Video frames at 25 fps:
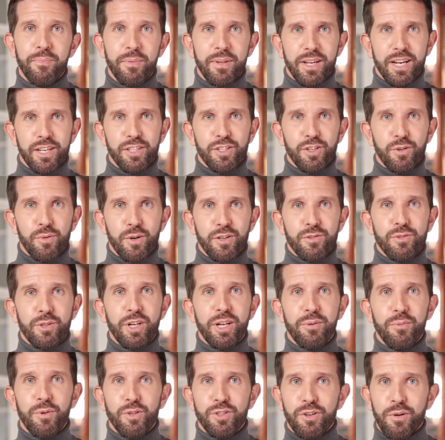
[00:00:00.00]
History
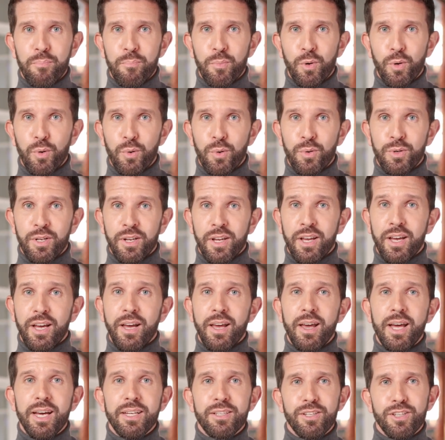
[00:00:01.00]
favors the bold,
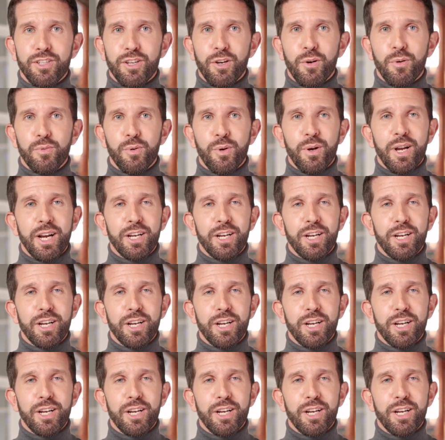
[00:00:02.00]
and silver